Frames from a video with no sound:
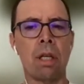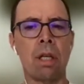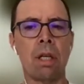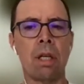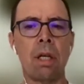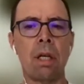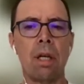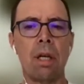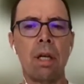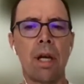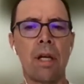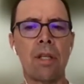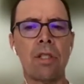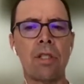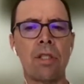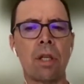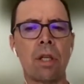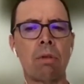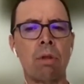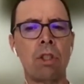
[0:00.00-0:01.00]
as a
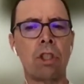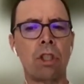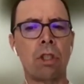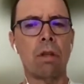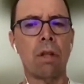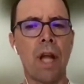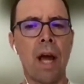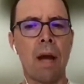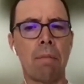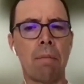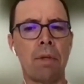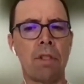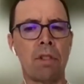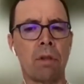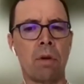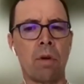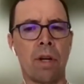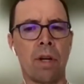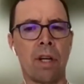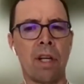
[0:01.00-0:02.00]
crucial
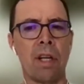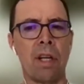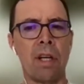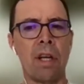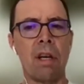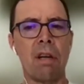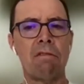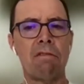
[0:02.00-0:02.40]
laboratory for